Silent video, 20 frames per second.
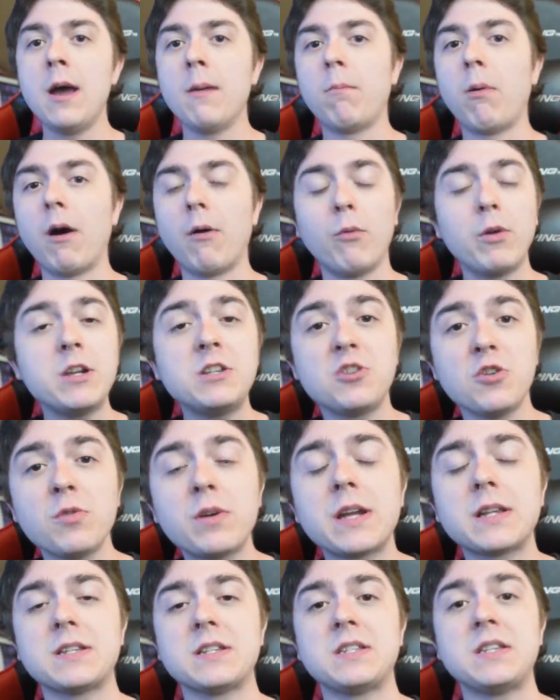But we do
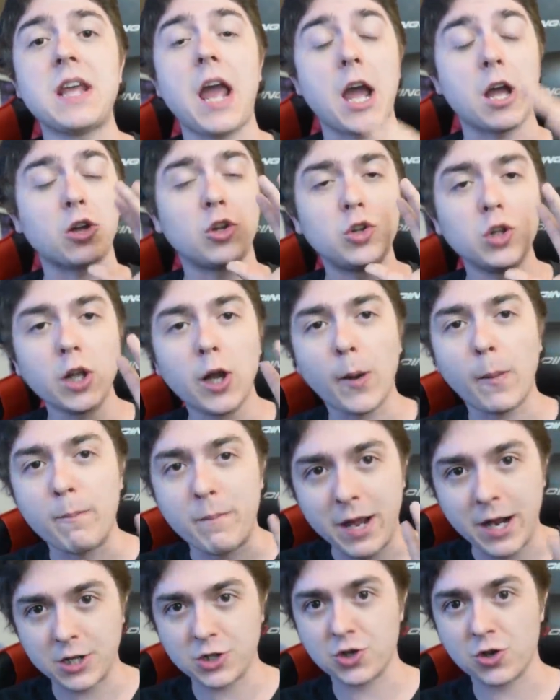get to see a clear
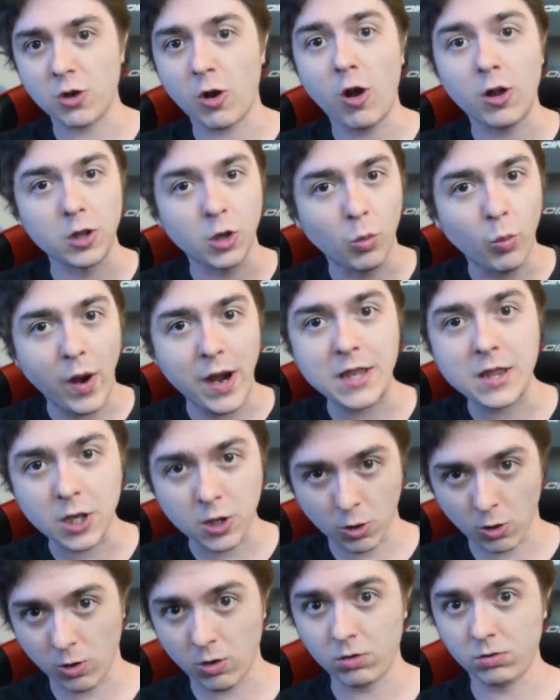picture on the way the
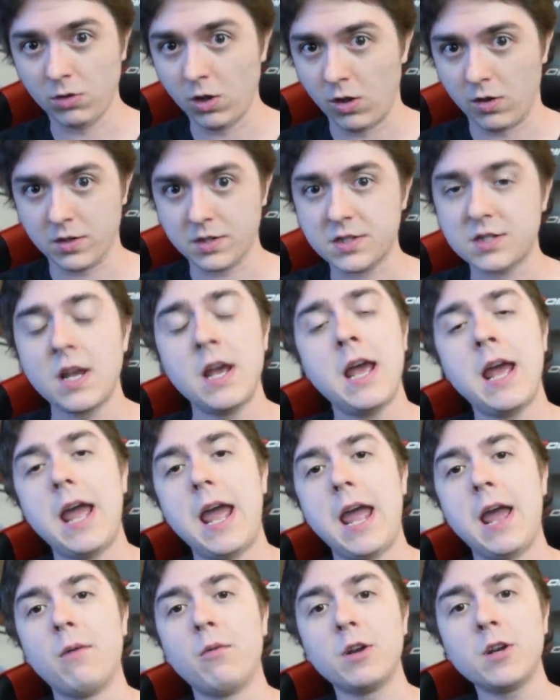girl looks.
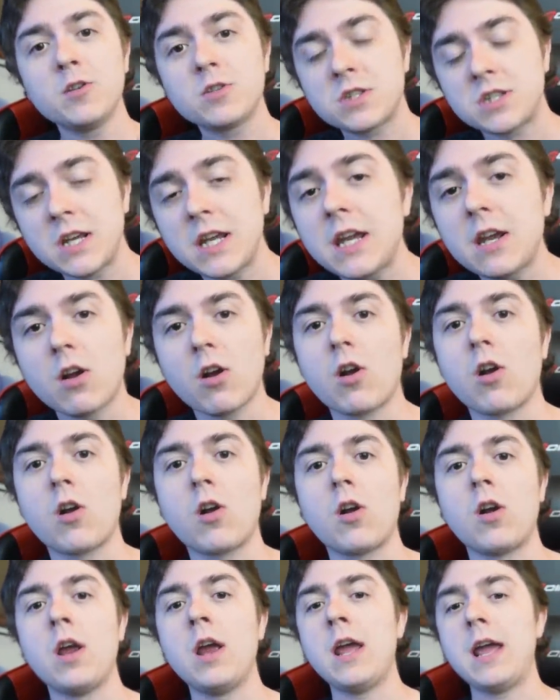And when you see
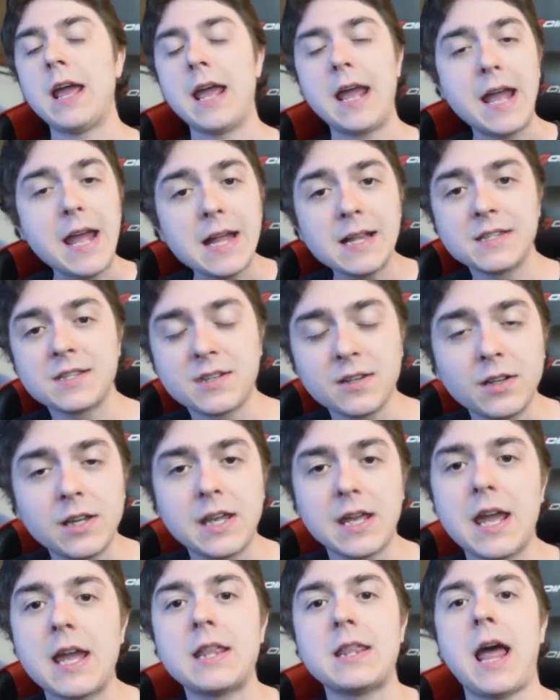her
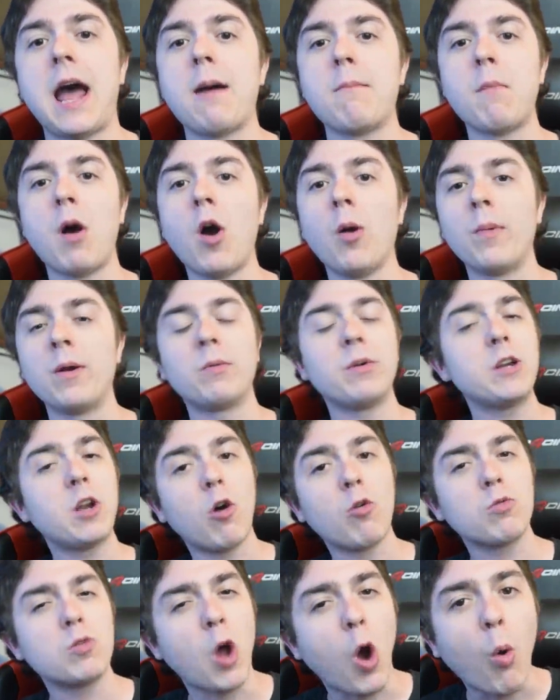instantly in that moment, we
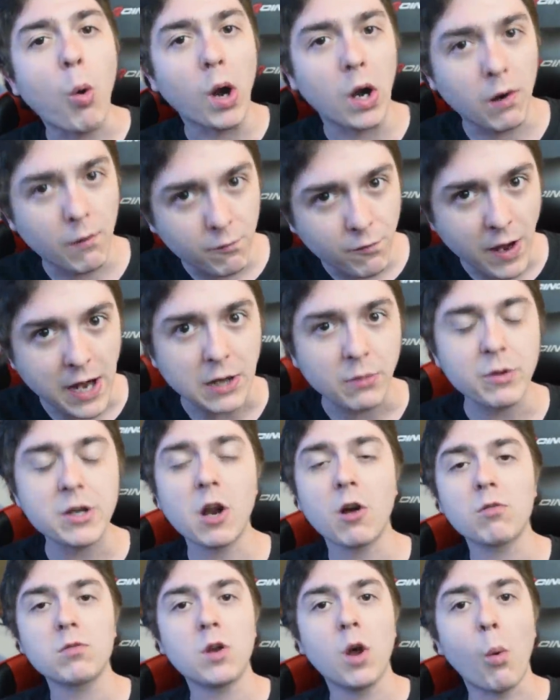don't know her fate. We
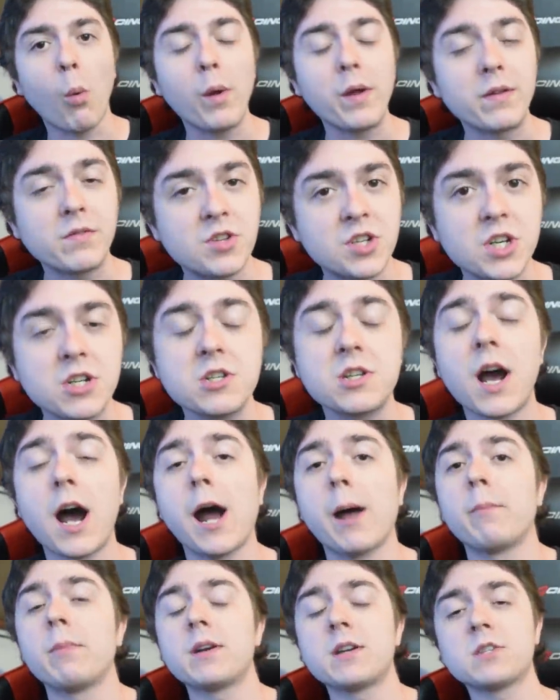don't know if she
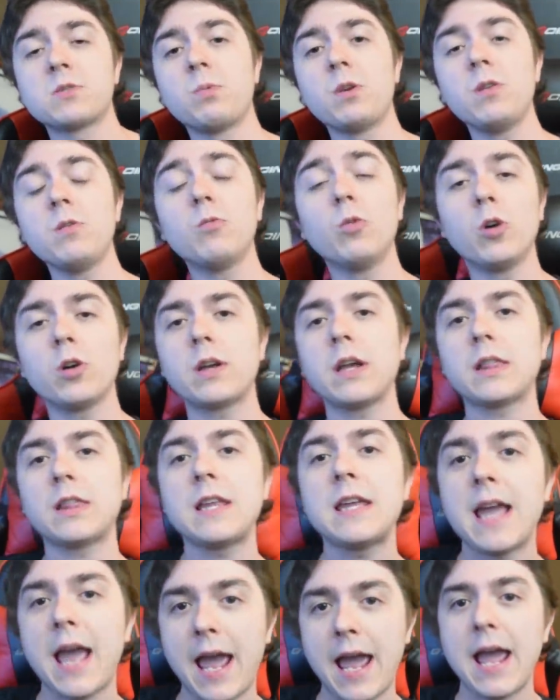died because when you look at
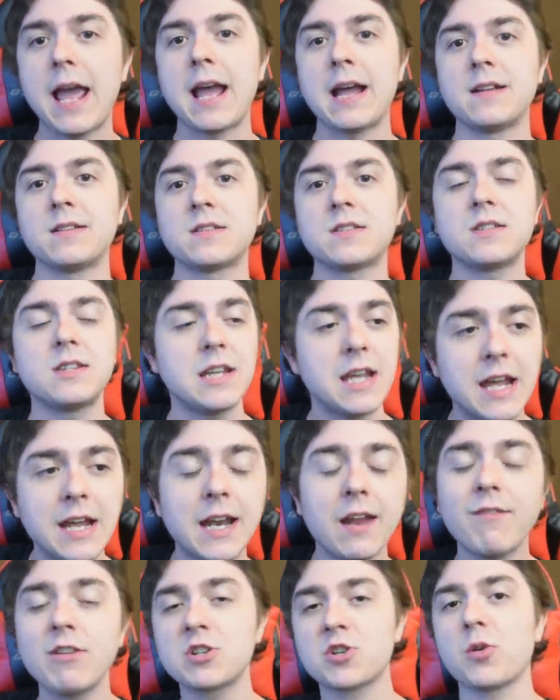the hands, the
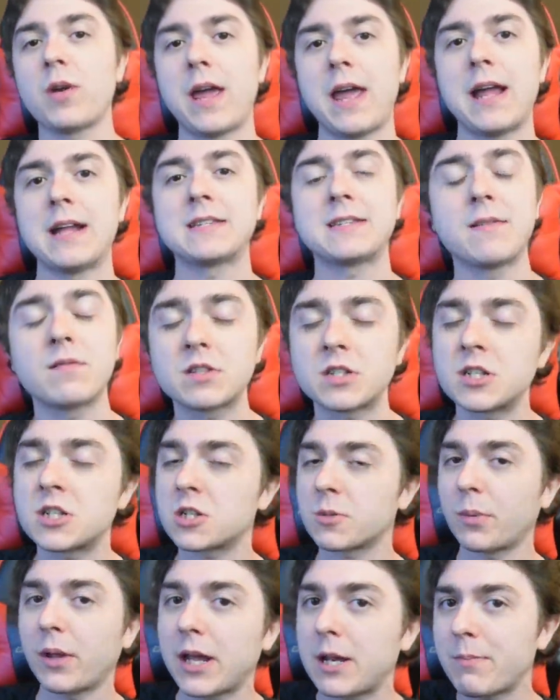individual hands that was
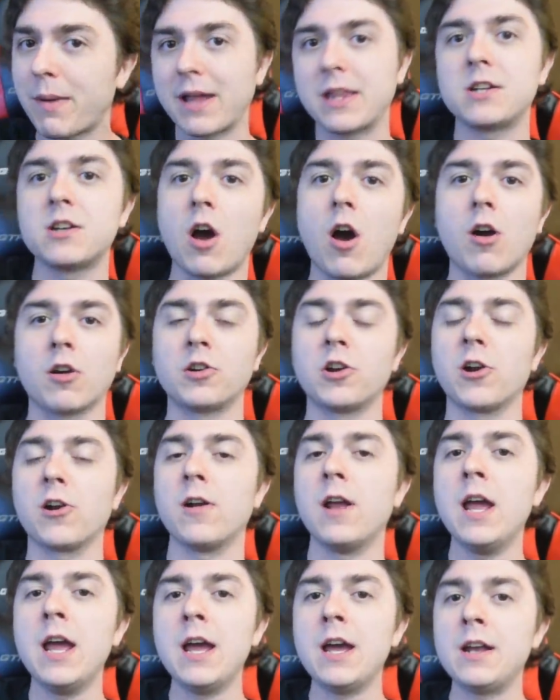displayed by the
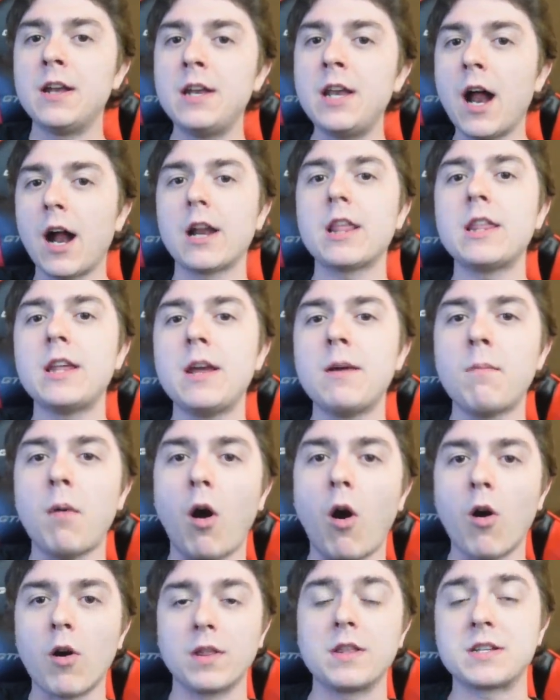doctor, none of them
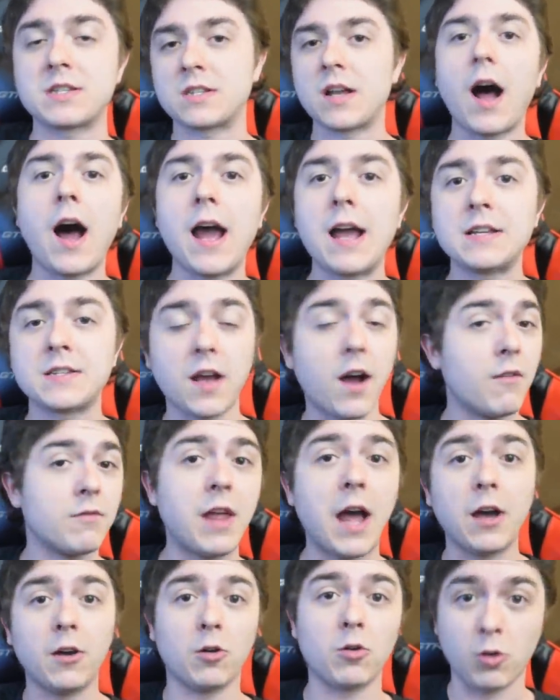are the size of
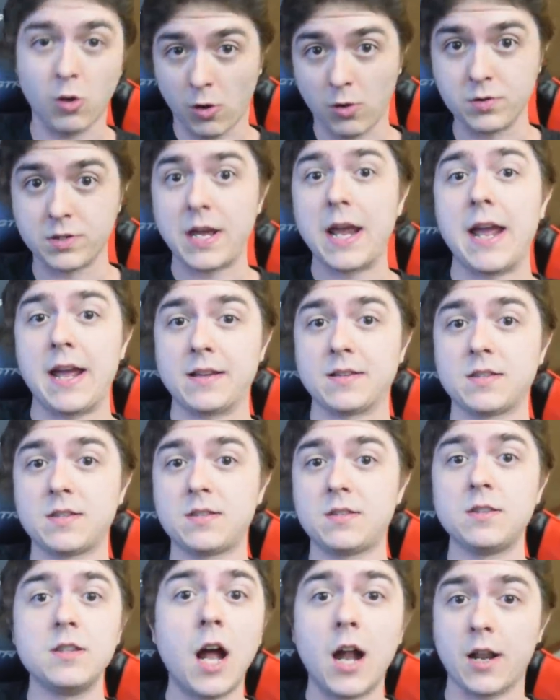that little girl's
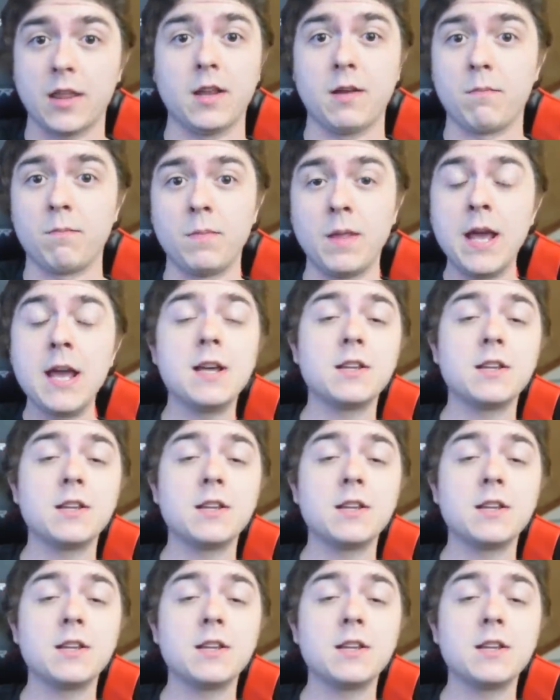hands. None of them.